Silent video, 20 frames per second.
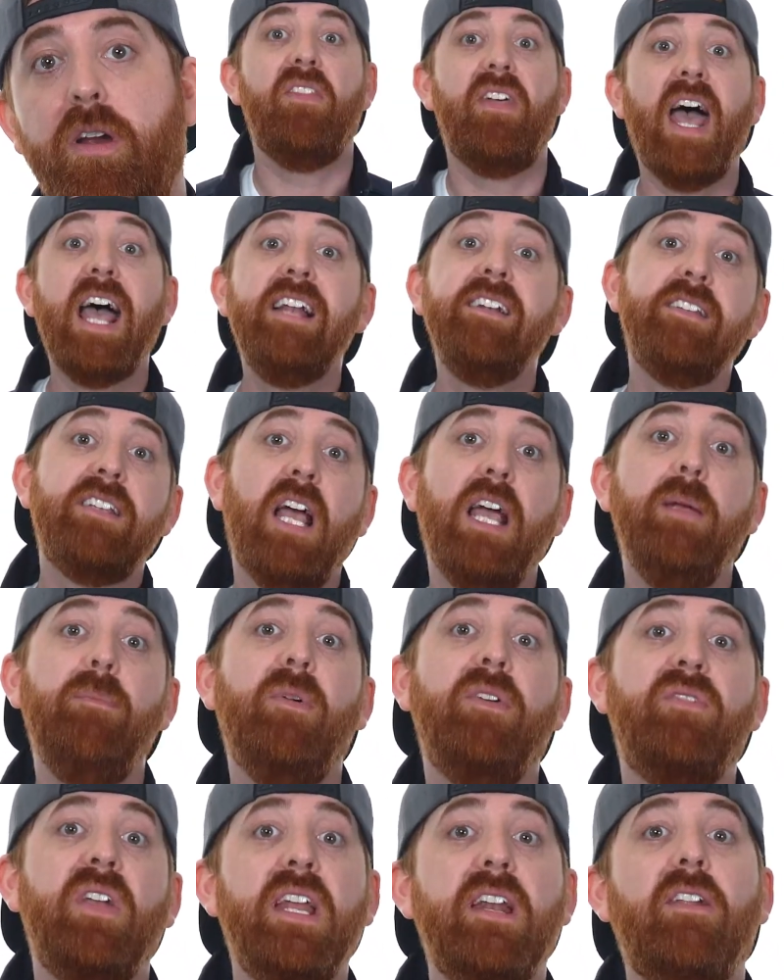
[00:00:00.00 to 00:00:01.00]
That type
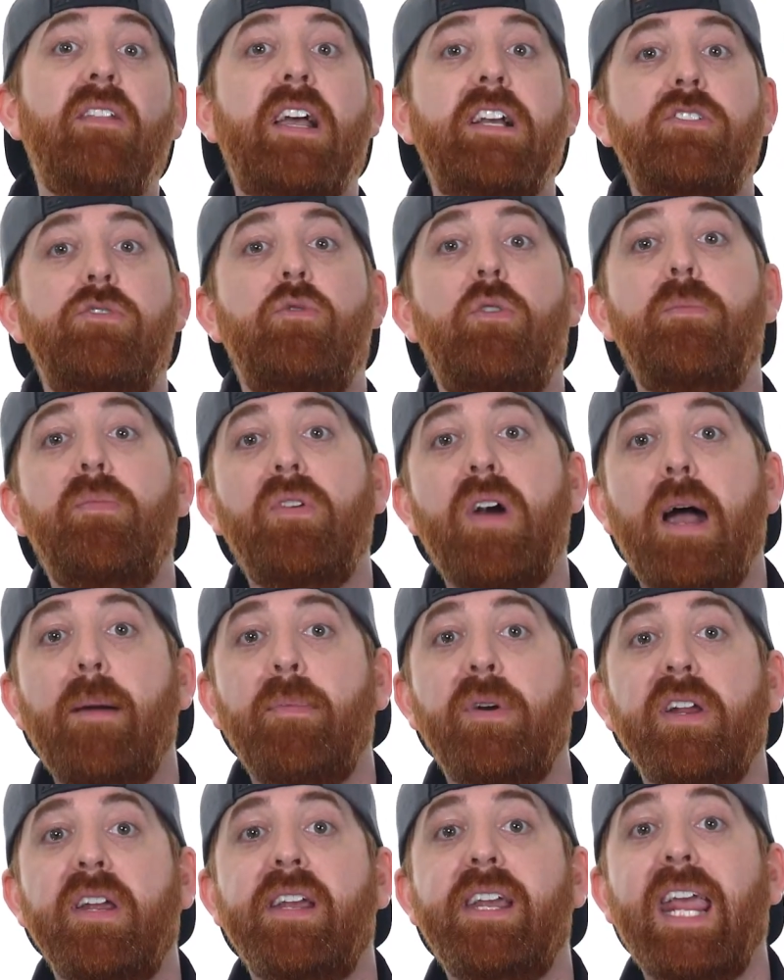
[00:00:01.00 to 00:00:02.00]
of intellectual
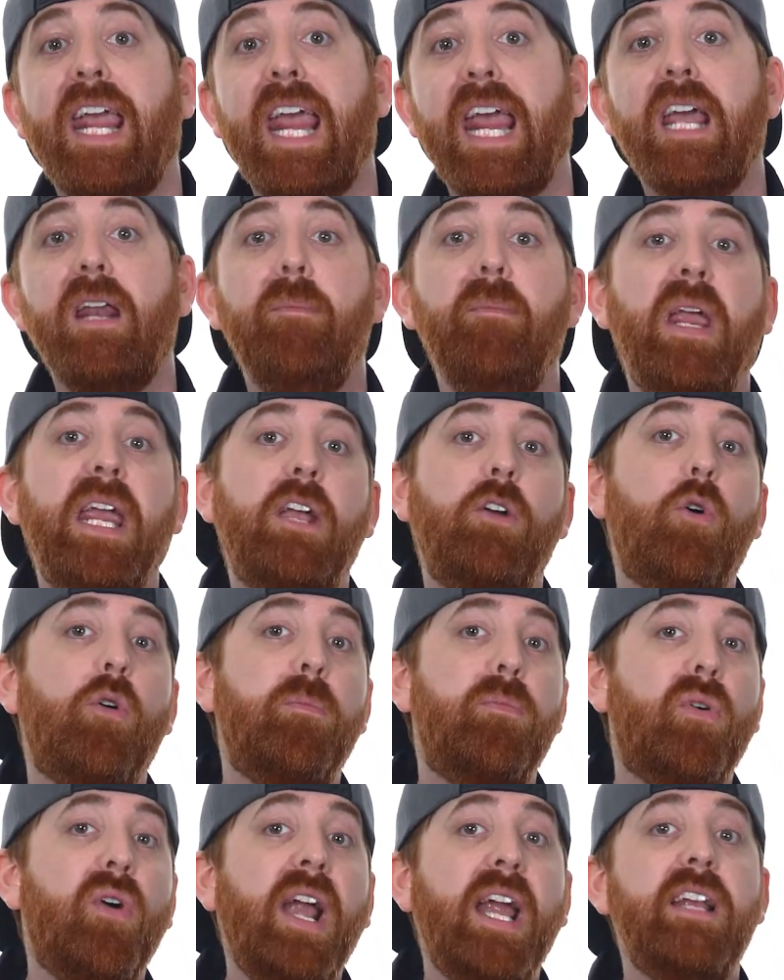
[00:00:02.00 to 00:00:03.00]
property can make or
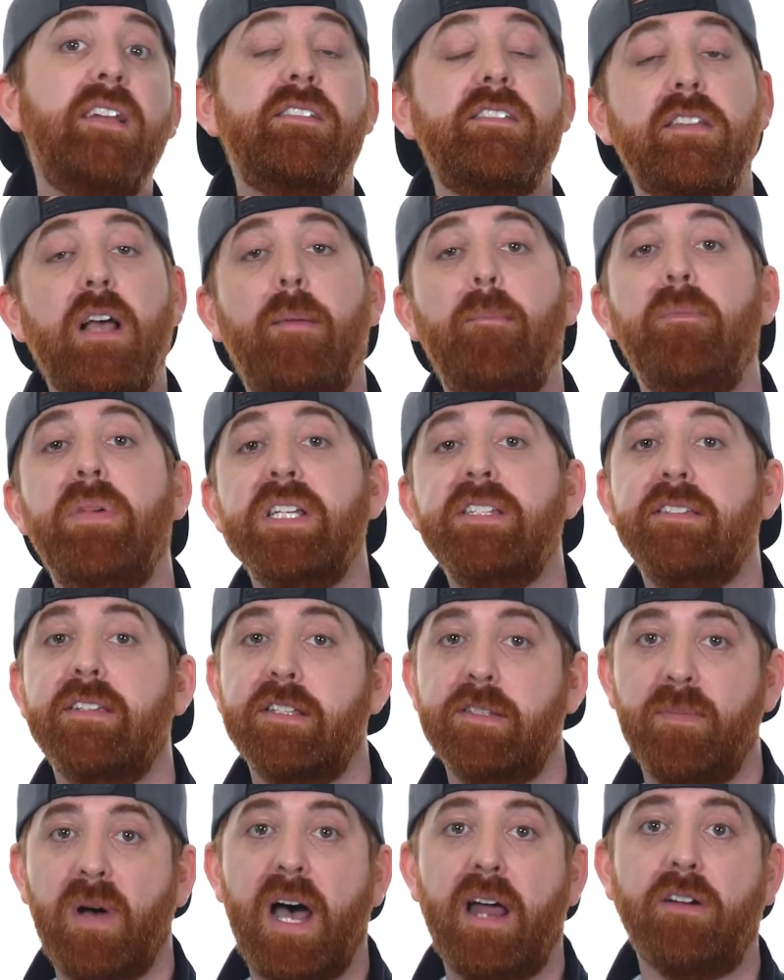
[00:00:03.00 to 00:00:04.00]
break some
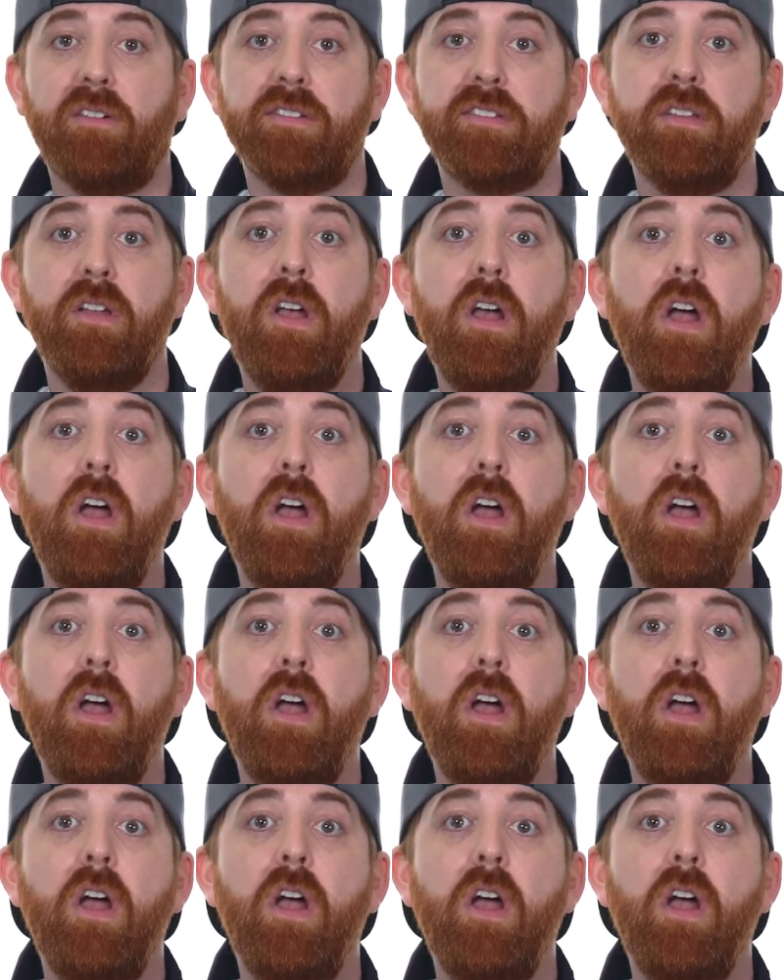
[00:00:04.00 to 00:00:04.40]
business models.